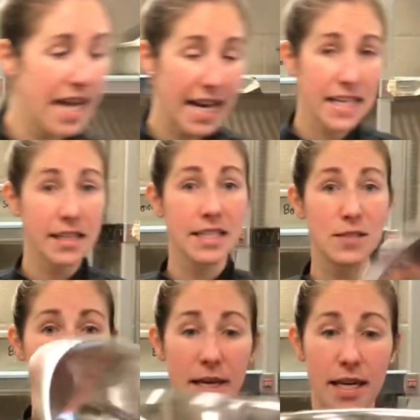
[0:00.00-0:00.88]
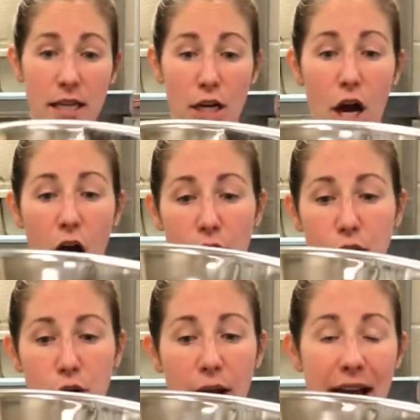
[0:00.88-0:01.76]
technically speaking, the
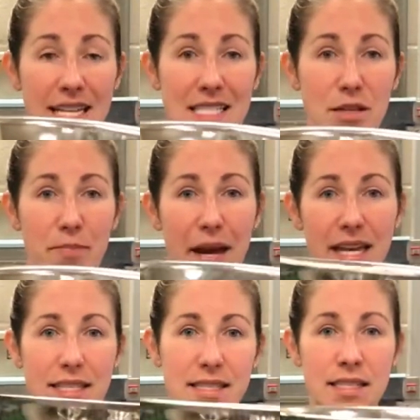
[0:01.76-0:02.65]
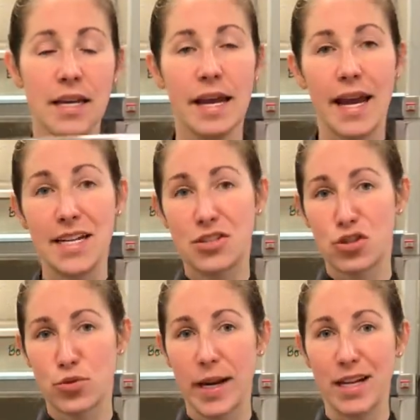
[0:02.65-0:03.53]
colander has the base, a
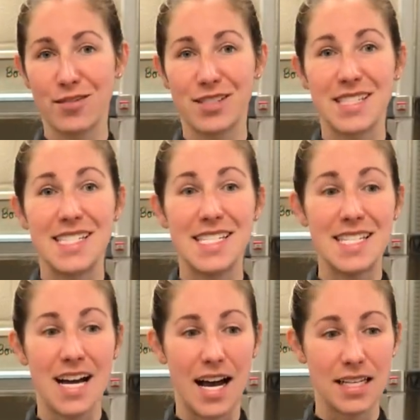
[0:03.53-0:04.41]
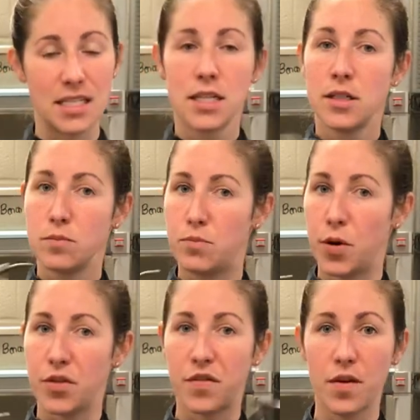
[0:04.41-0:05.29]
strainer does not.
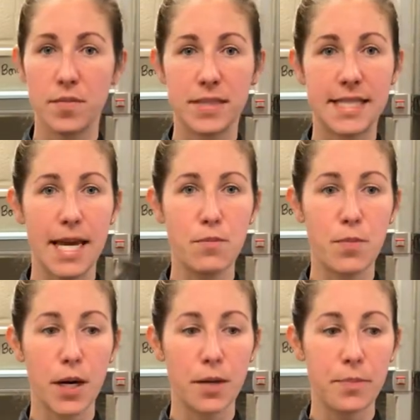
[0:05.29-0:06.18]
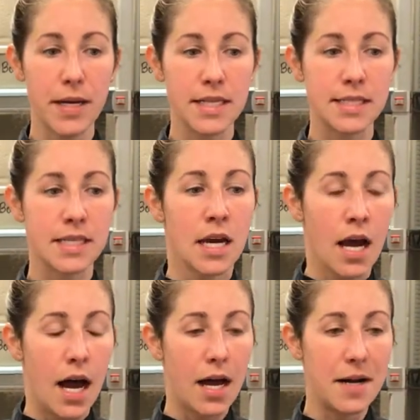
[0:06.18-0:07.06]
Both of them same purpose,
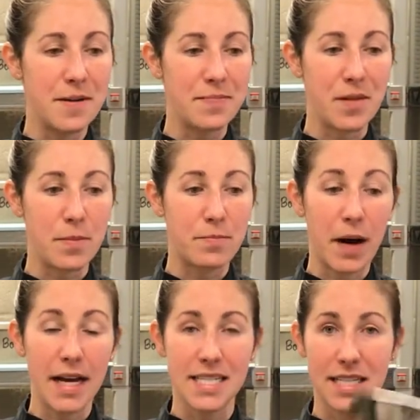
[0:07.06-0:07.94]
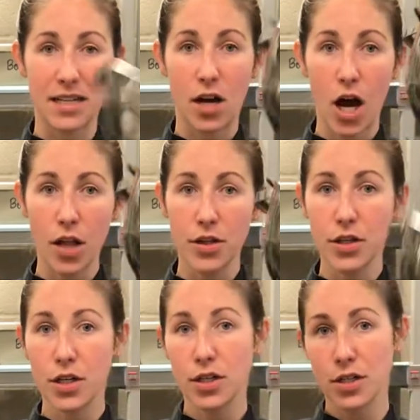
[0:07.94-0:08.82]
but
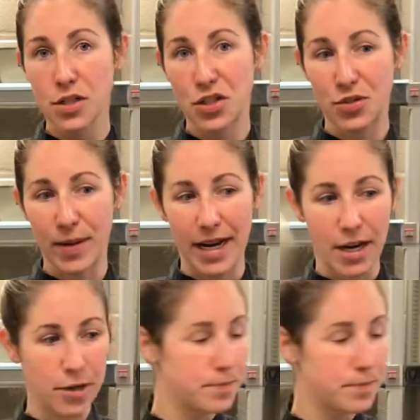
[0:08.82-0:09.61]
colander, strainer.